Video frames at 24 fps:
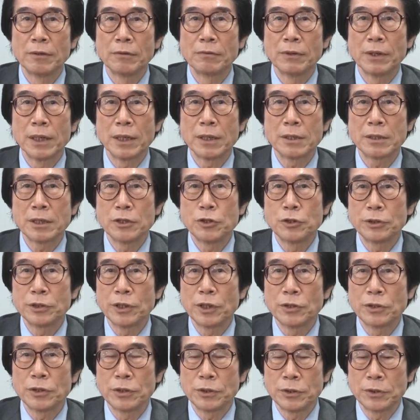Financial
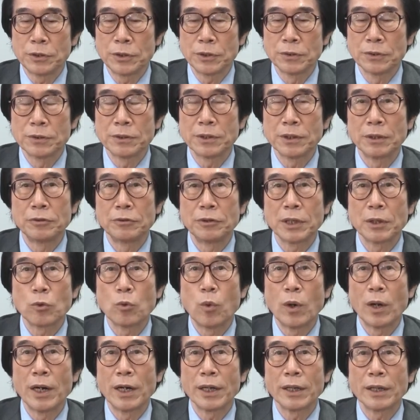institutions are
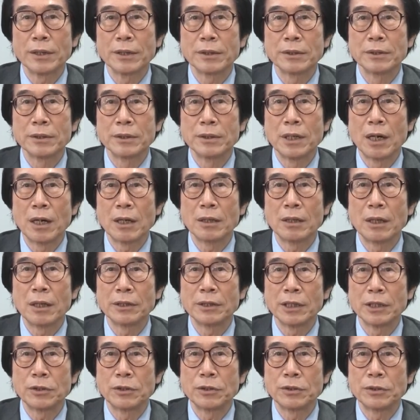required not
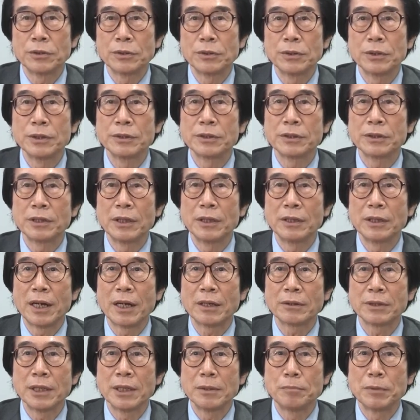only to
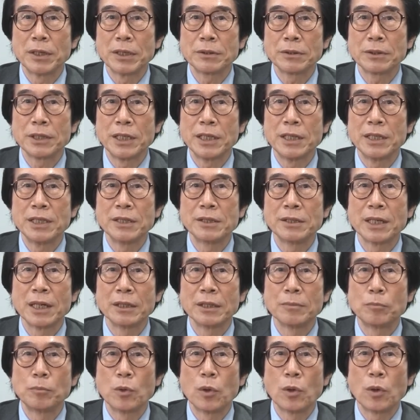select investees
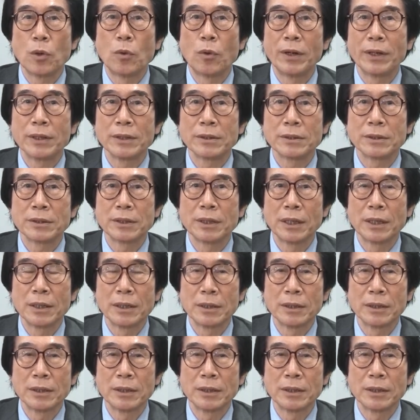and borrowers,